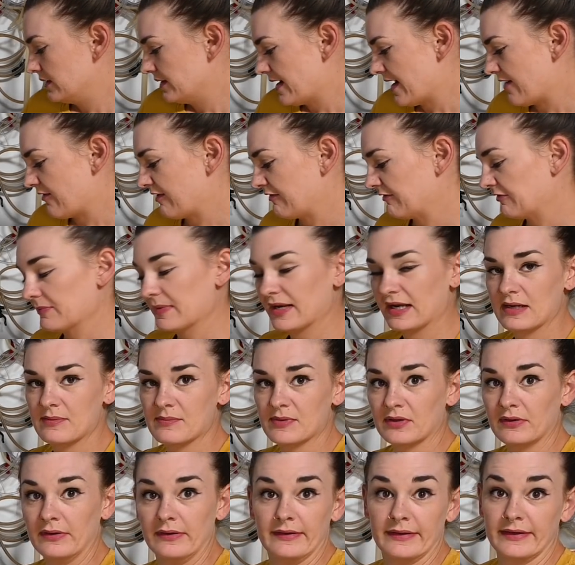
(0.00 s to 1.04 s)
however many
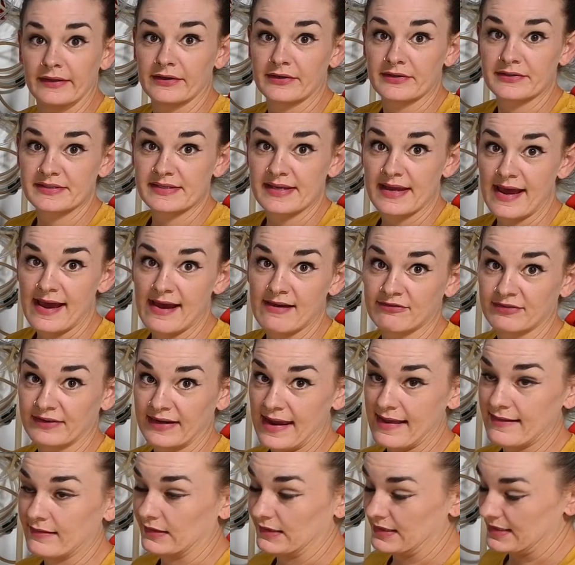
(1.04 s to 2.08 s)
milliliters half a
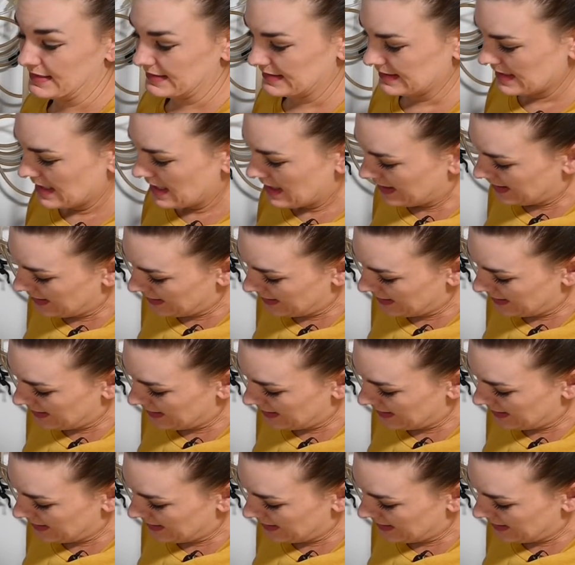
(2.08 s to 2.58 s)
gallon is.